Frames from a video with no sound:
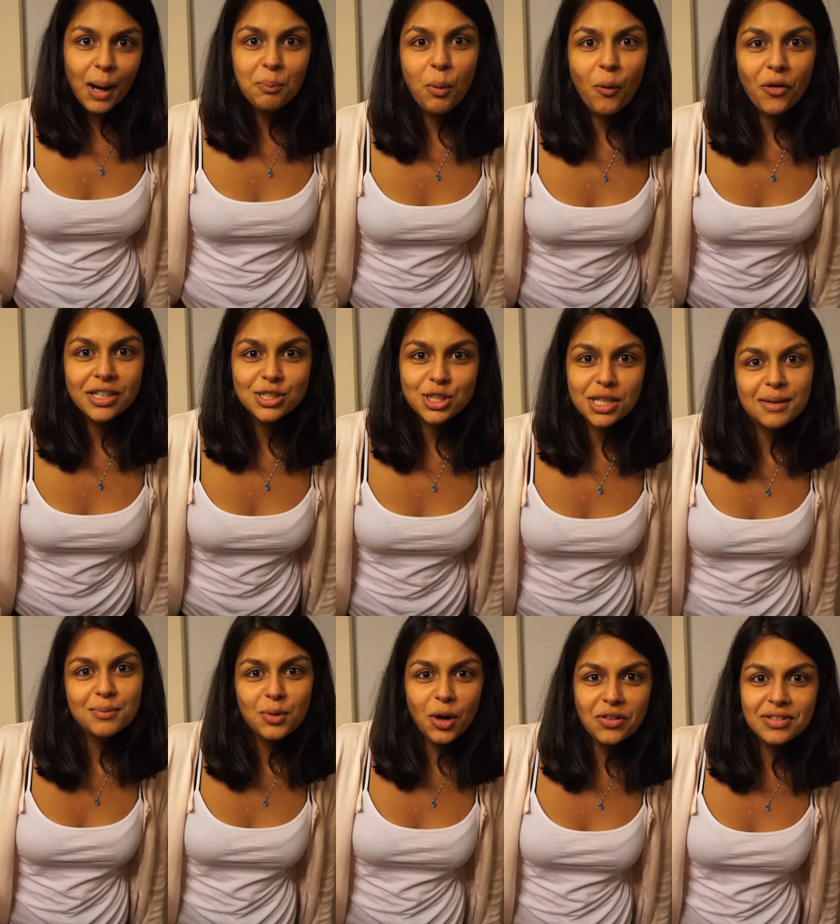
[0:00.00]
I'm pouring chicken
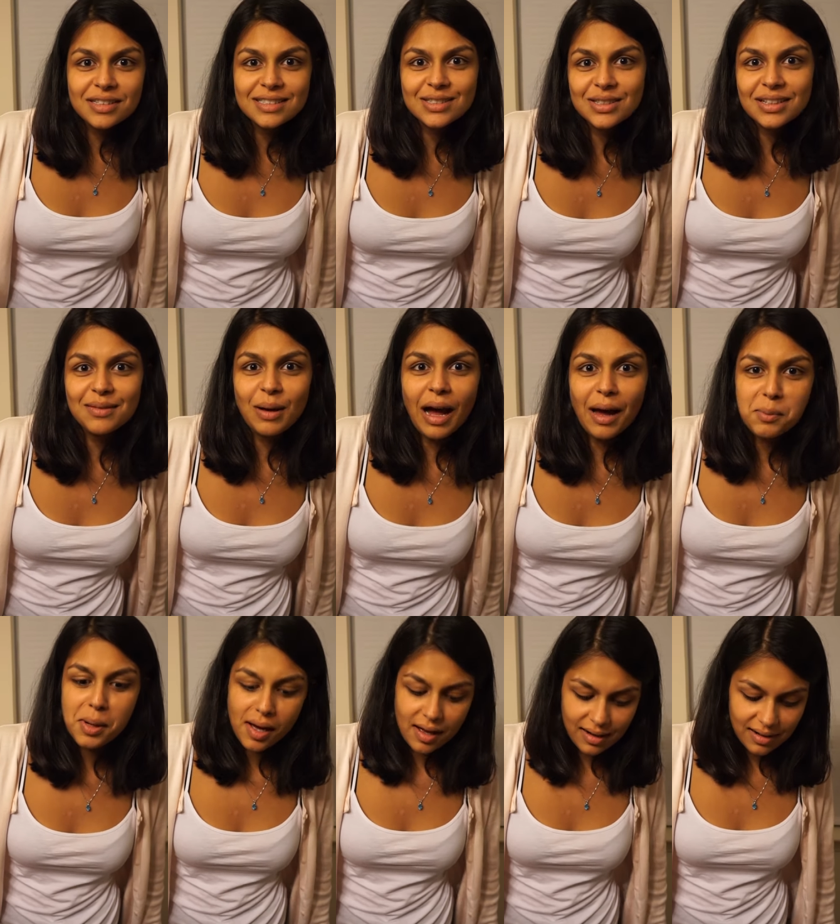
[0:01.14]
broth into the hot
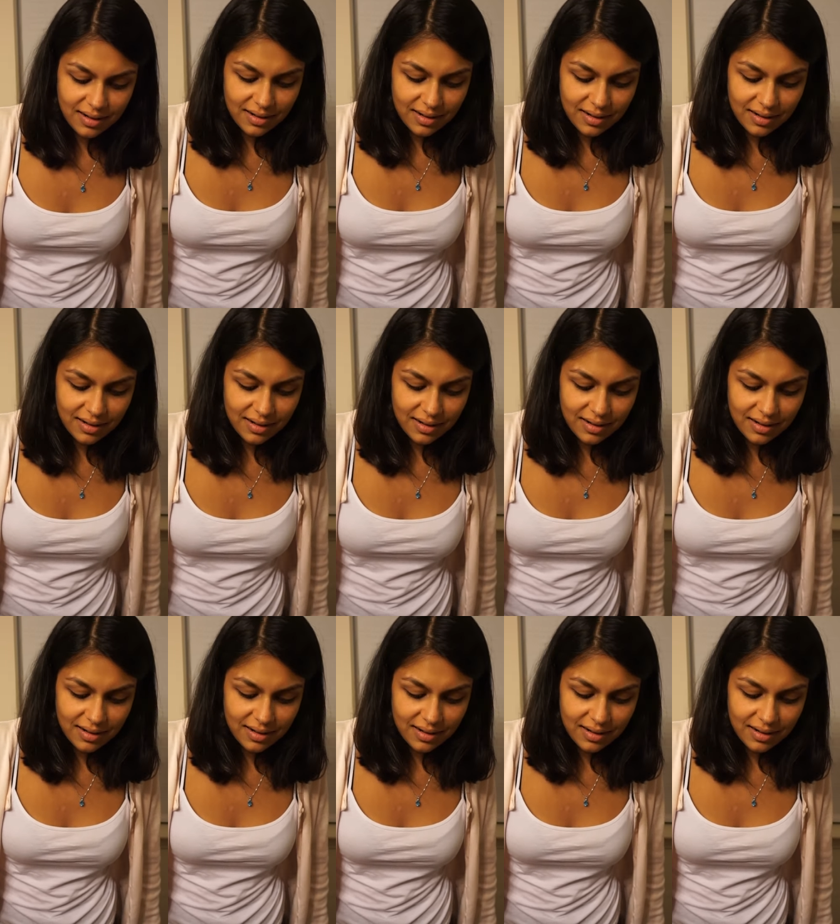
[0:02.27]
pot.